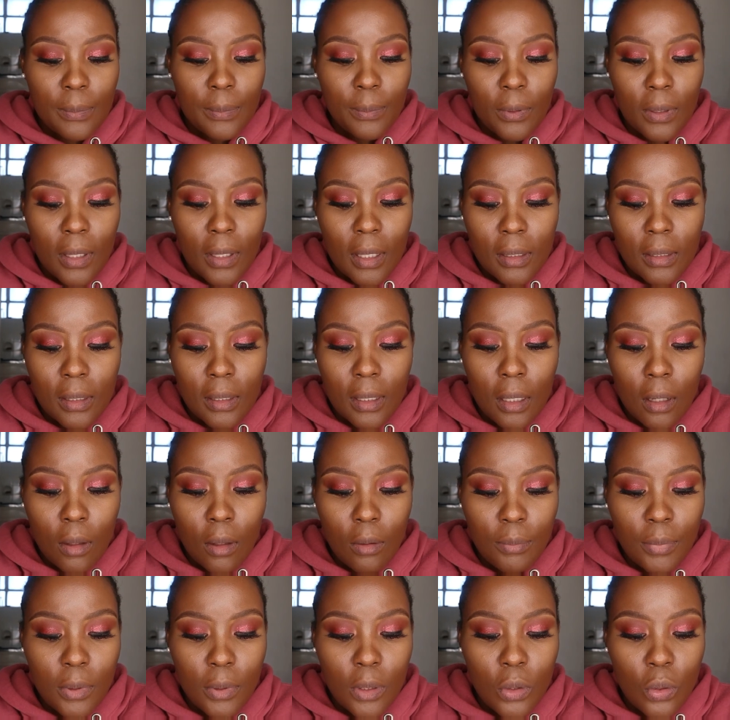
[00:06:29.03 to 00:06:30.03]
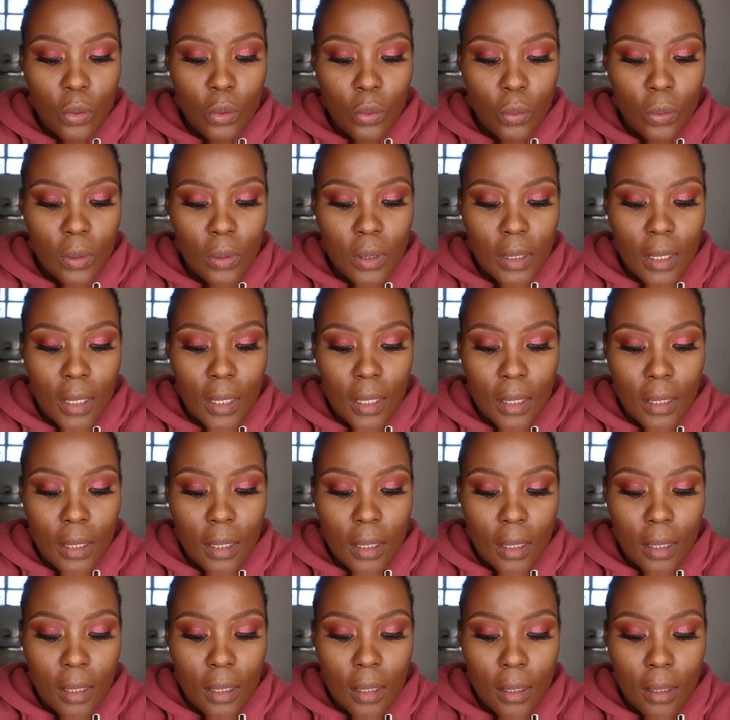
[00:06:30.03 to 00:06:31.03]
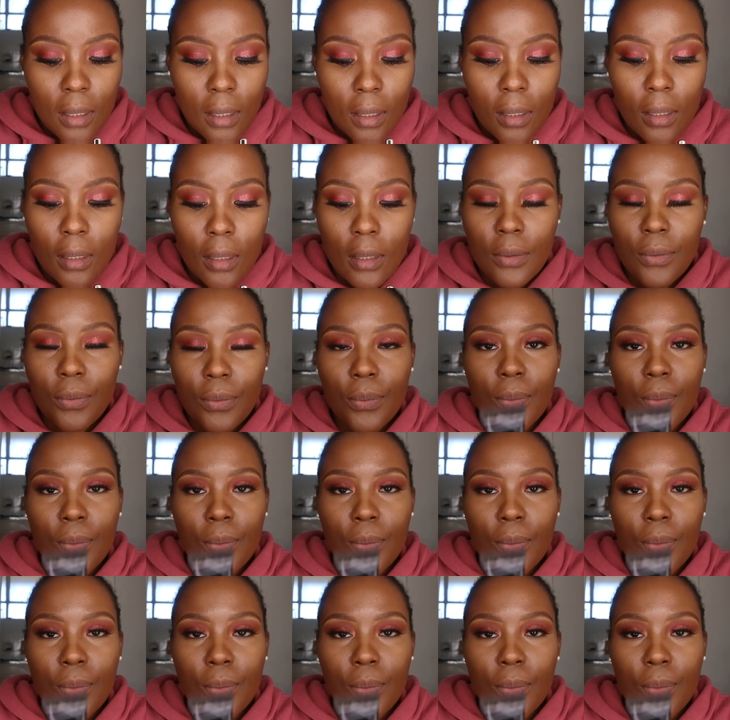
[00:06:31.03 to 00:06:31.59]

product that I'll be using is